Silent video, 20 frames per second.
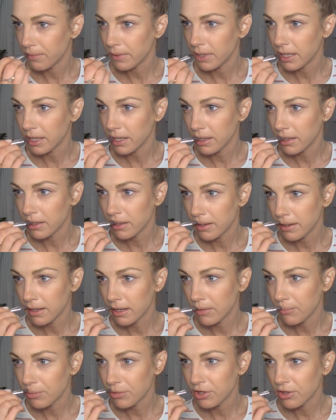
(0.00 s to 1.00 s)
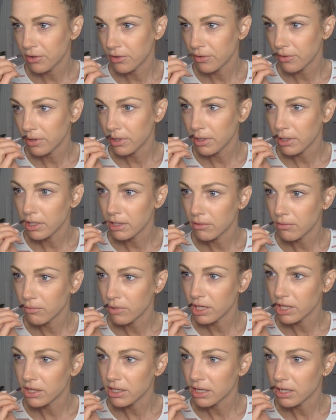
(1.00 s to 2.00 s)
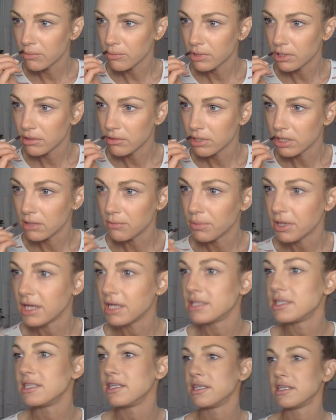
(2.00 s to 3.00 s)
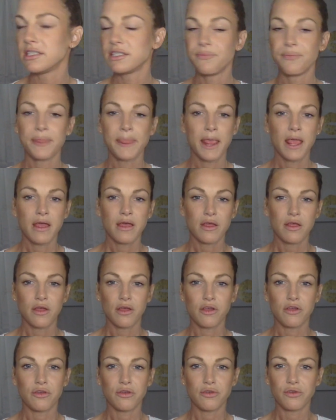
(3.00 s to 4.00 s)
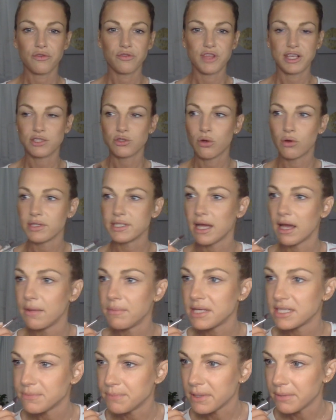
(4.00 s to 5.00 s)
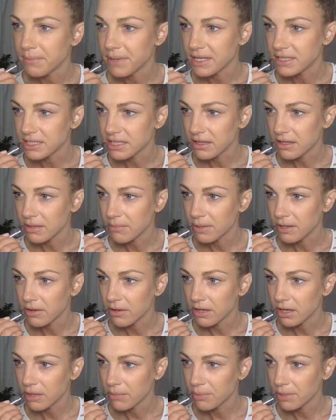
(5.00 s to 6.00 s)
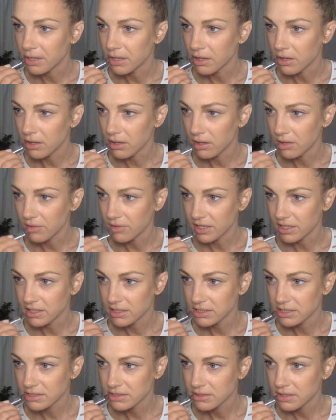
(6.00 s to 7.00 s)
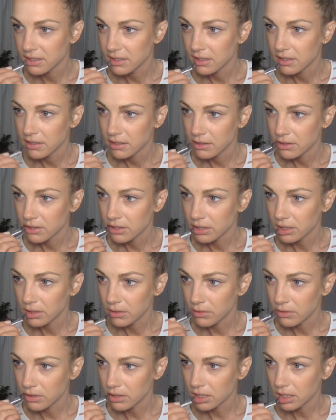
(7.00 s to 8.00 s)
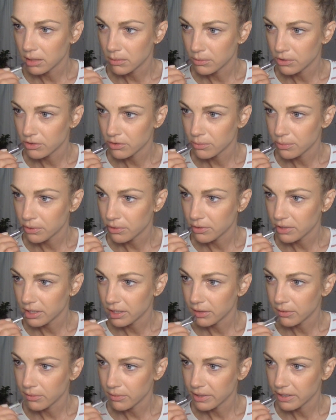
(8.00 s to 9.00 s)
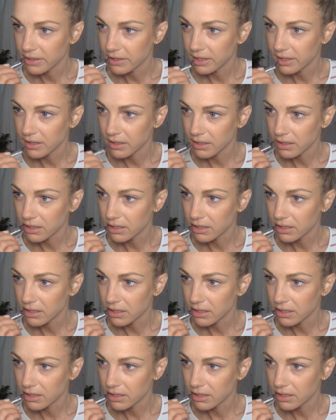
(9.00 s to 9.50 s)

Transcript: with Neptune in Pisces, this whole time has been basically about helping all of us to come to a point where